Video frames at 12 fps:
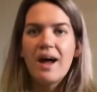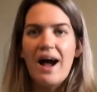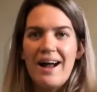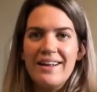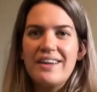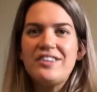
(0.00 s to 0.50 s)

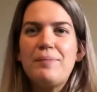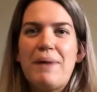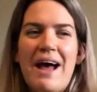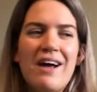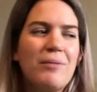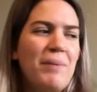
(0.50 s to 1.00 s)
I like to
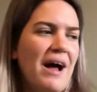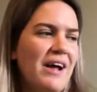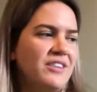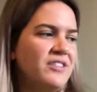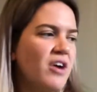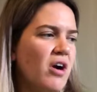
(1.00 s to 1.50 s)
pack by
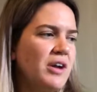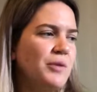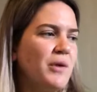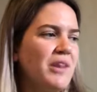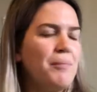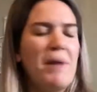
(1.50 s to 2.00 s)
starting
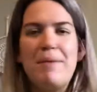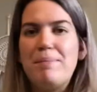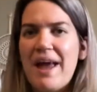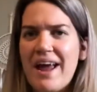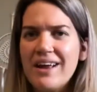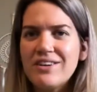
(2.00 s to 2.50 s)
with my
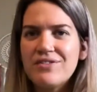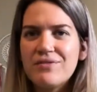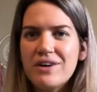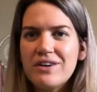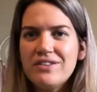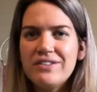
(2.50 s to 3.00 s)
pants
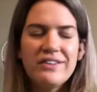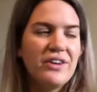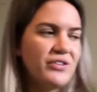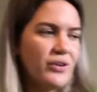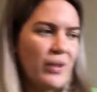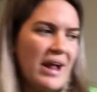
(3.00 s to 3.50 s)
first,
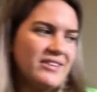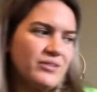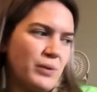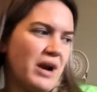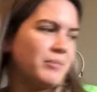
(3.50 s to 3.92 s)
so that's what I'm